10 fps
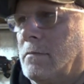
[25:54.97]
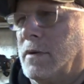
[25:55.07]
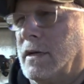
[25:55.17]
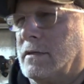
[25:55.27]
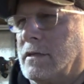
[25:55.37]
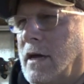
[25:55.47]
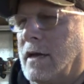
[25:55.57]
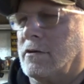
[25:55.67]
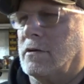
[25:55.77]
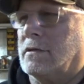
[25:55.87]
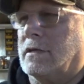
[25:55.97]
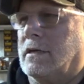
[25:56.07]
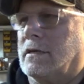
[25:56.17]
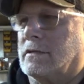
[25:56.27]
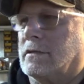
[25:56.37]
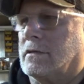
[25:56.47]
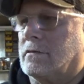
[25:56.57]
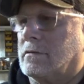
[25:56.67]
But I couldn't get it to,